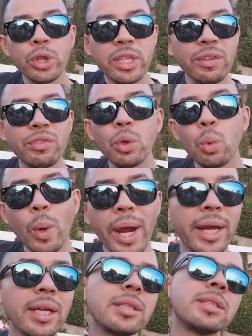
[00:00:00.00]
different
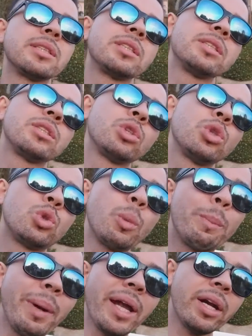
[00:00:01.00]
ways to do
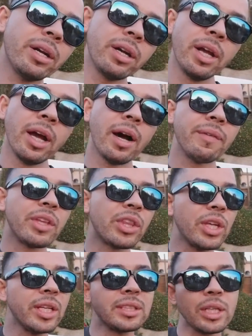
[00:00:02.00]
better of the
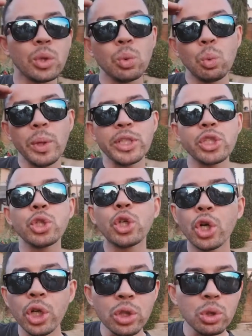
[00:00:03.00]
things that you wish you
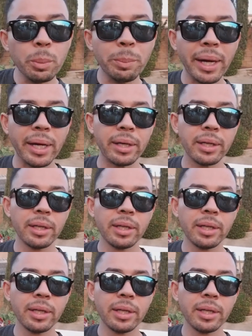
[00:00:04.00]
could do better?